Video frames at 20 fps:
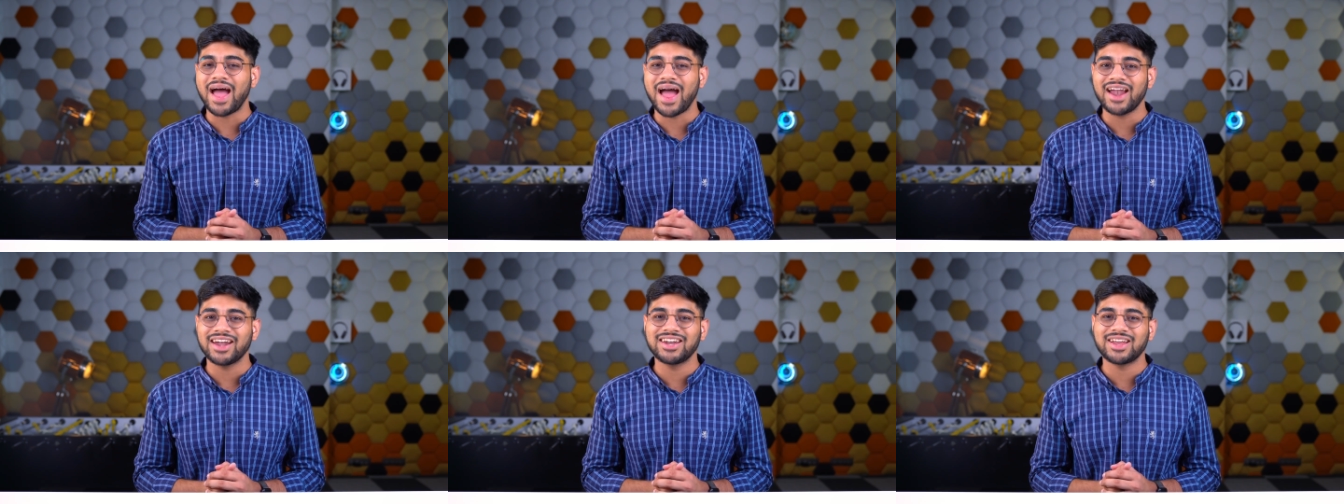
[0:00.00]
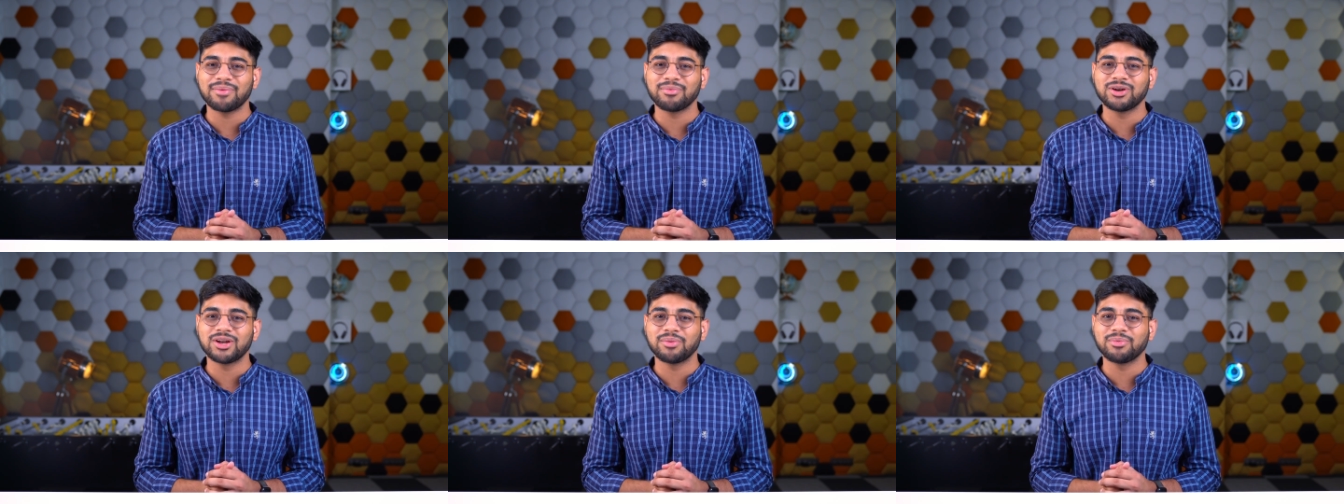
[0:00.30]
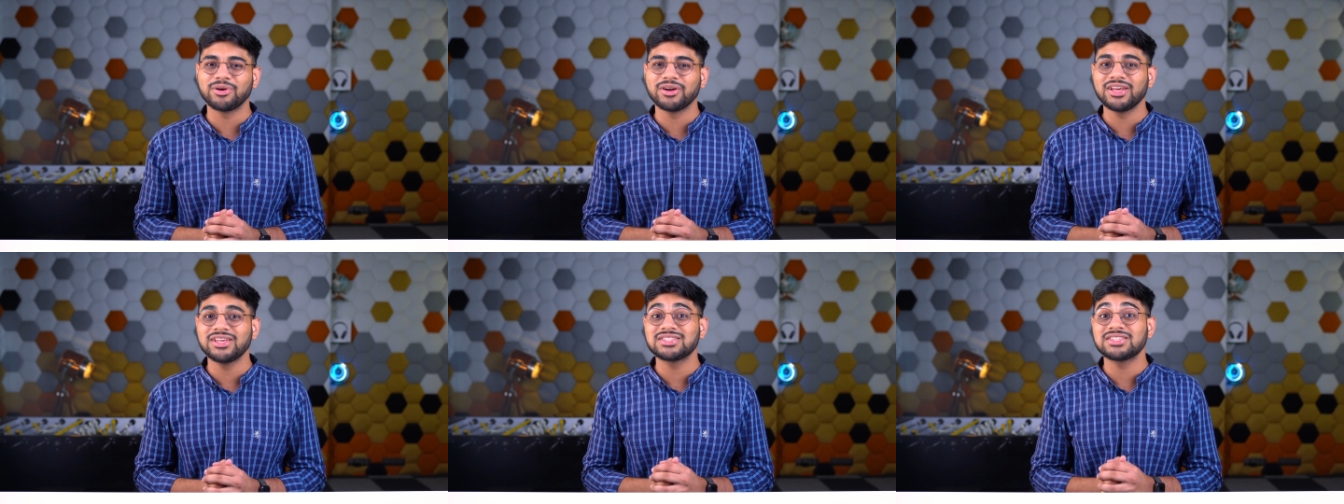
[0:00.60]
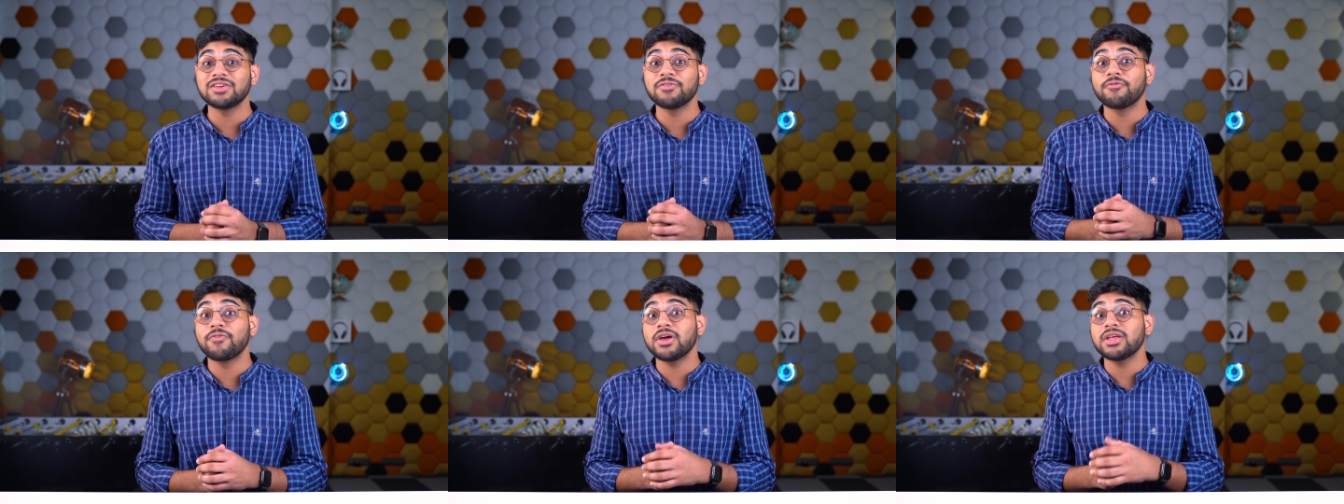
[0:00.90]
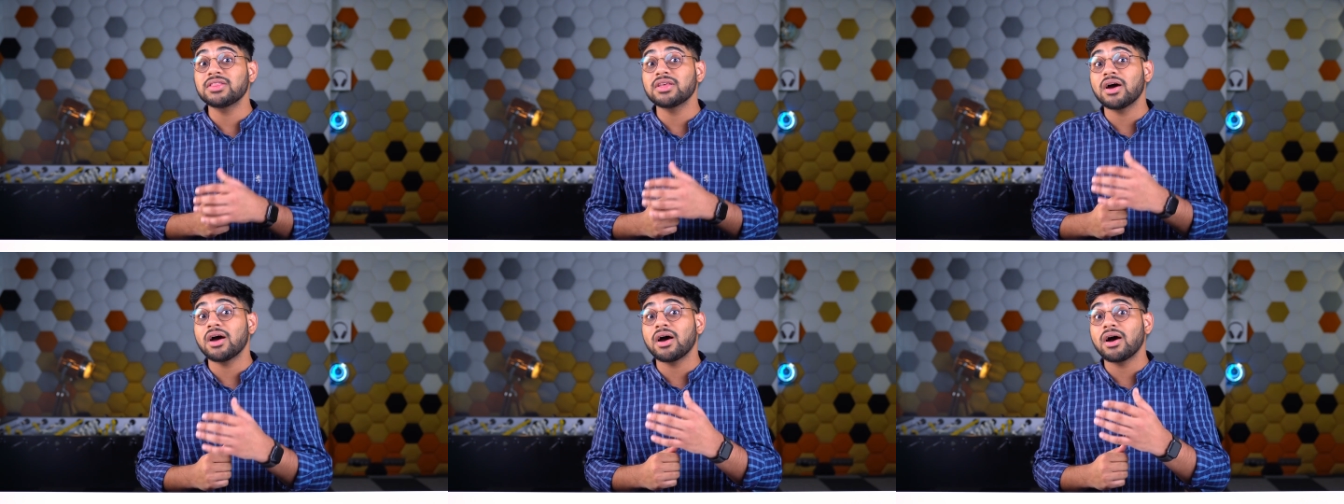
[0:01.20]
at WWDC
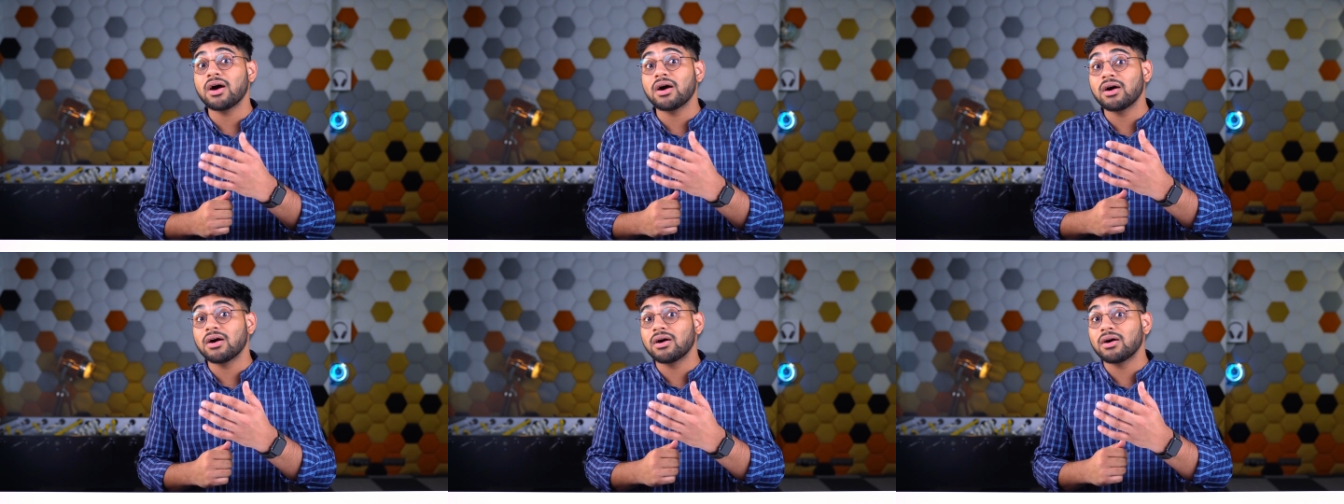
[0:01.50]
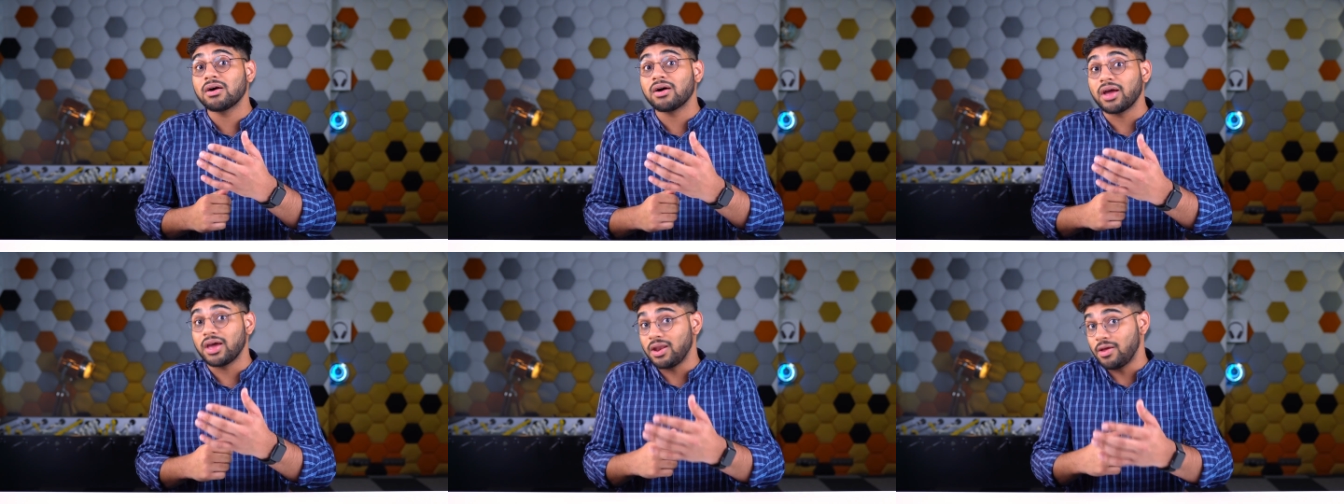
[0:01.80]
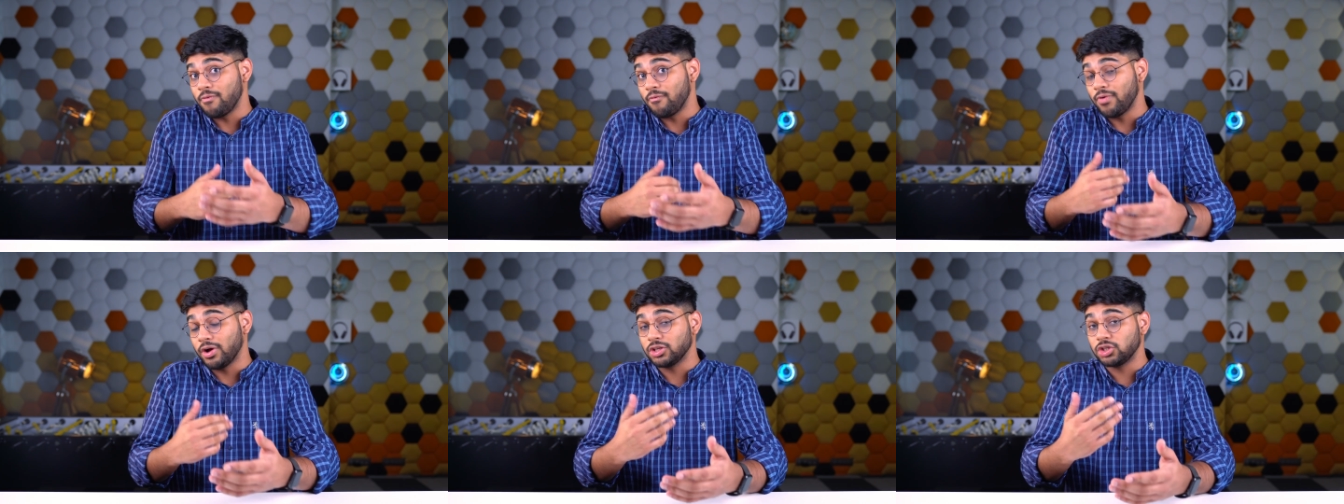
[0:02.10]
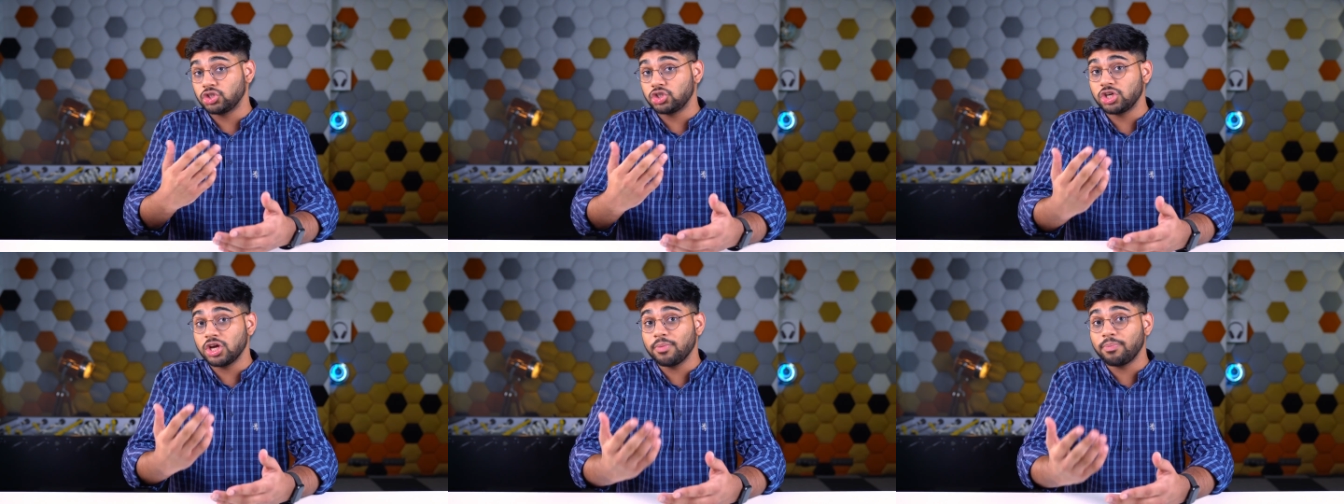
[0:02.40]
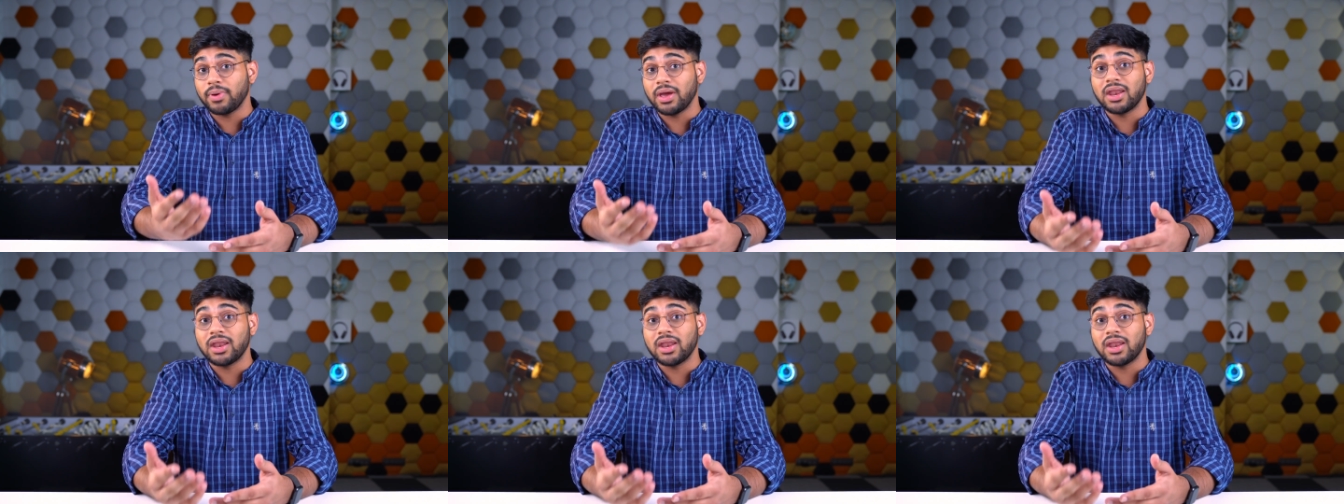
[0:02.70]
with an M1 chip,